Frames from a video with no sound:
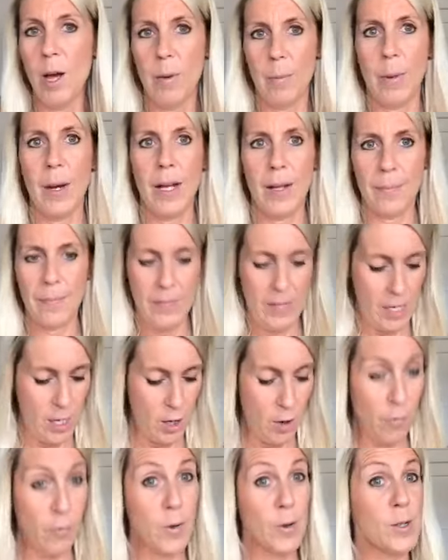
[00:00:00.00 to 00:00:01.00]
but you
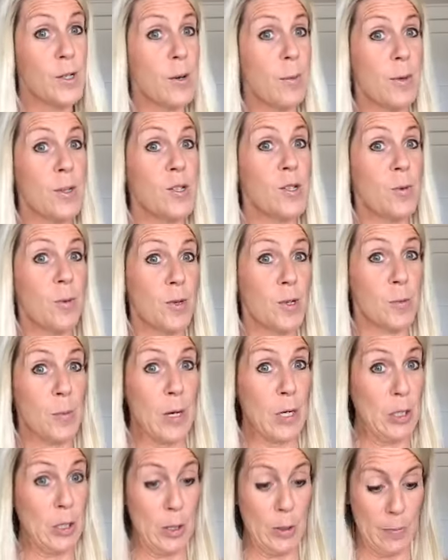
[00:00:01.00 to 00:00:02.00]
know, for someone super
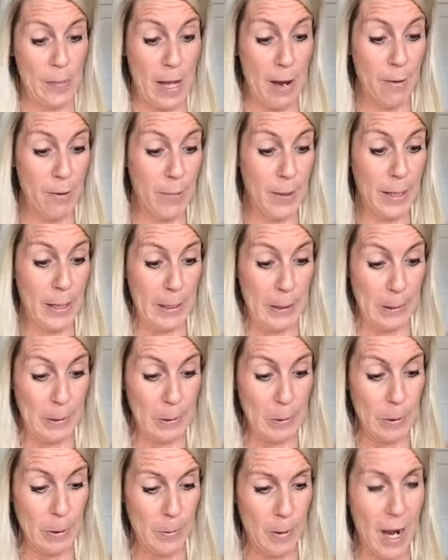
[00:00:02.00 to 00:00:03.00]
special, that would be kind of
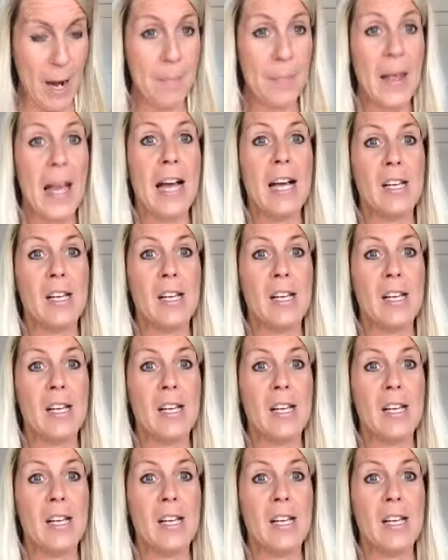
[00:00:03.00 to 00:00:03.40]
cool, right?